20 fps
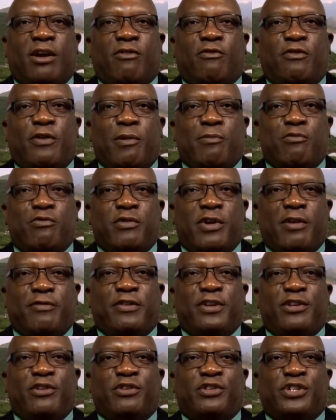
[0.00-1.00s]
from
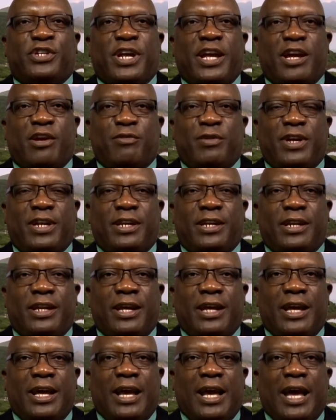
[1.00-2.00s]
revenue sharing
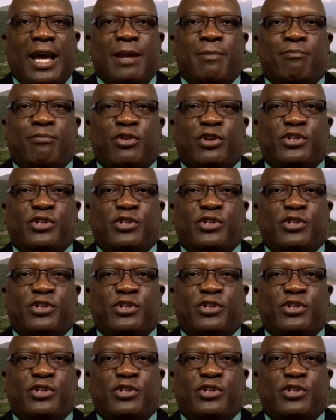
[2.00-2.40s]
and